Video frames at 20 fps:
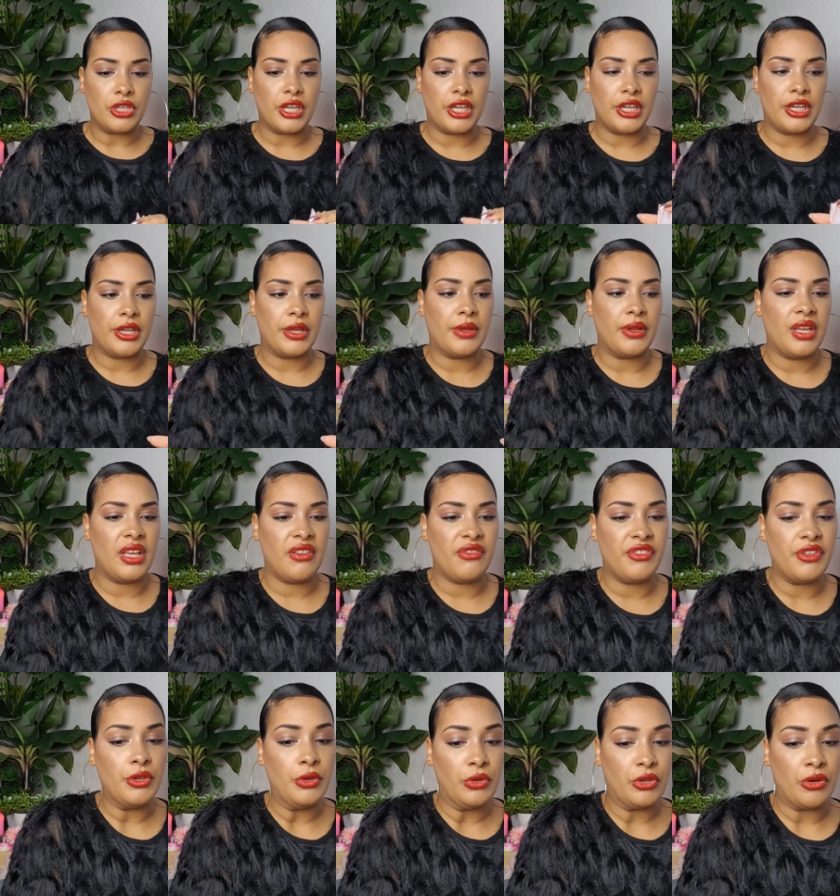uh,
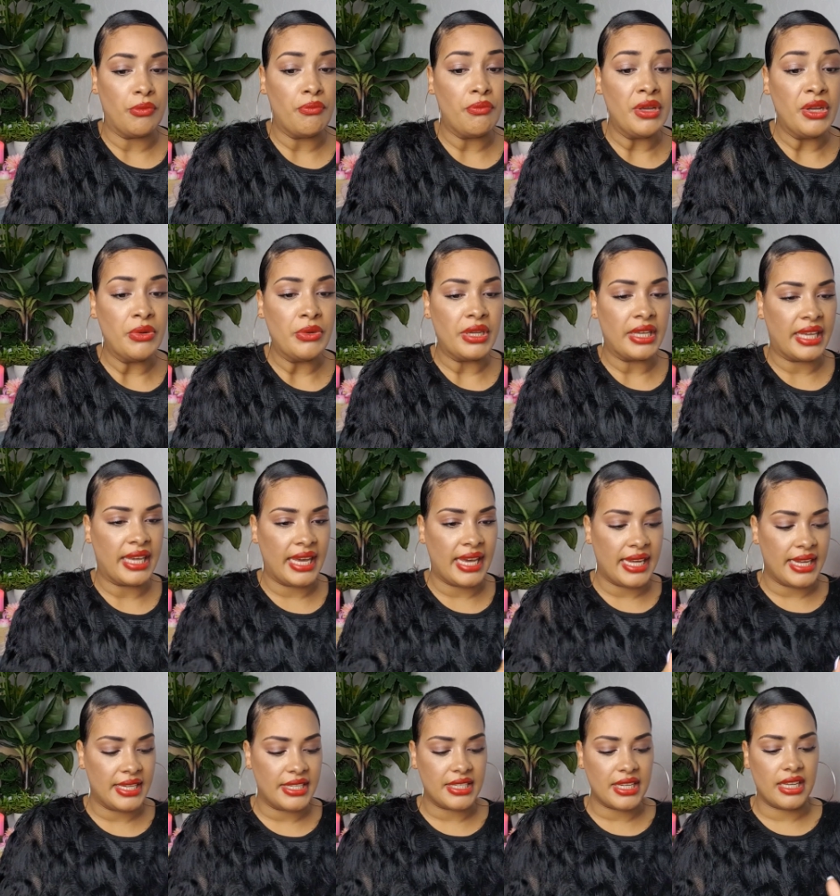if you
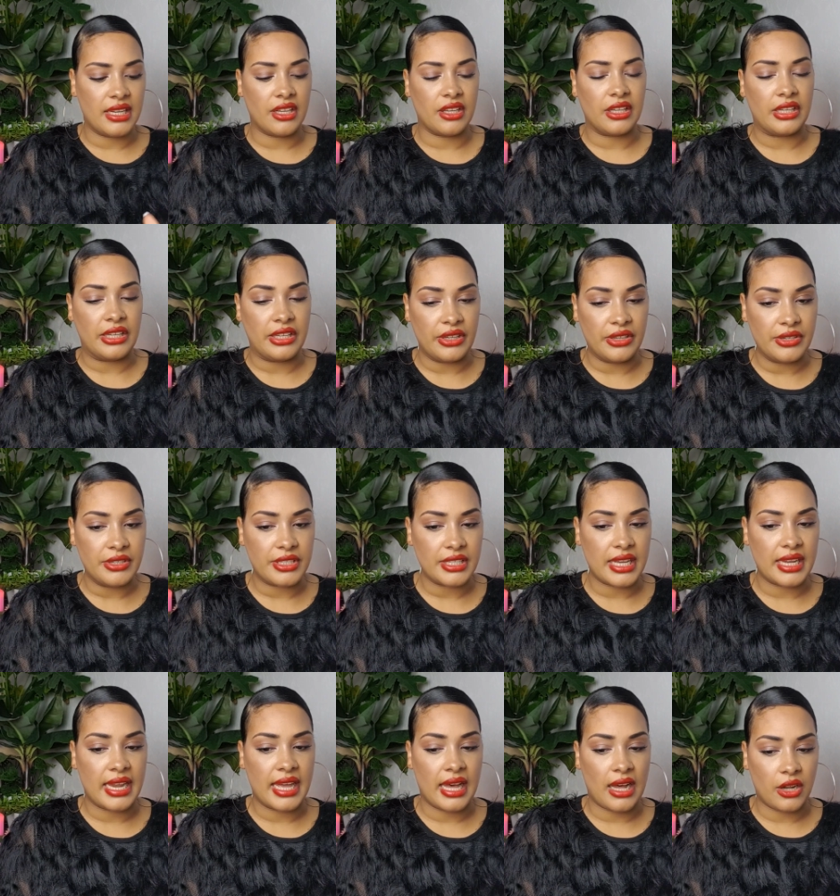communicate in a good
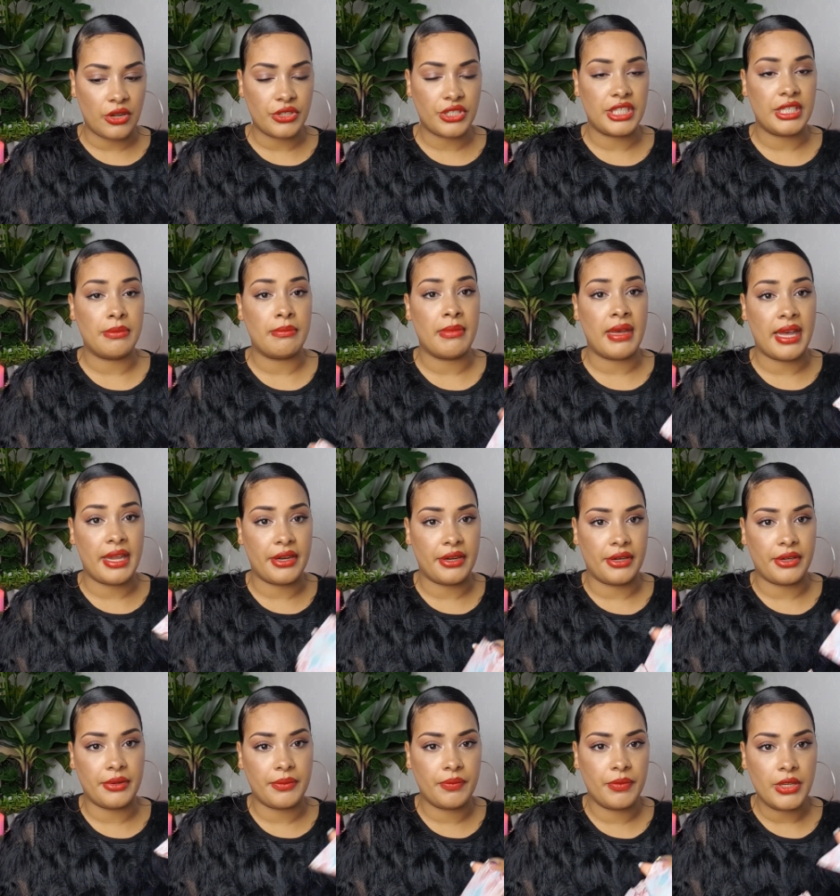and healthy
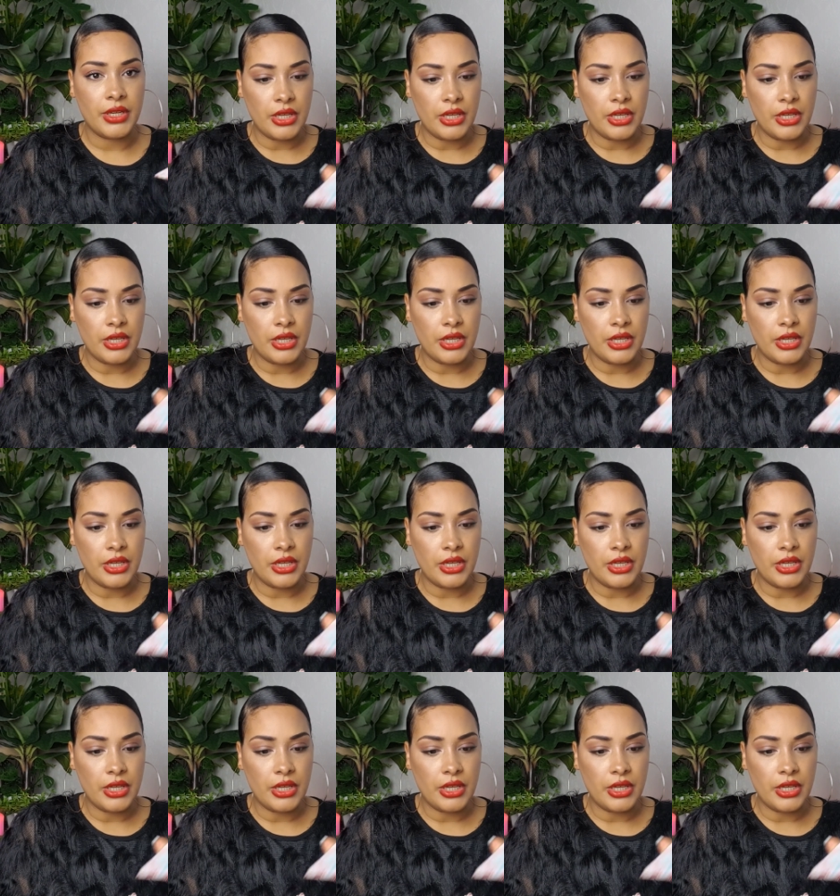manner.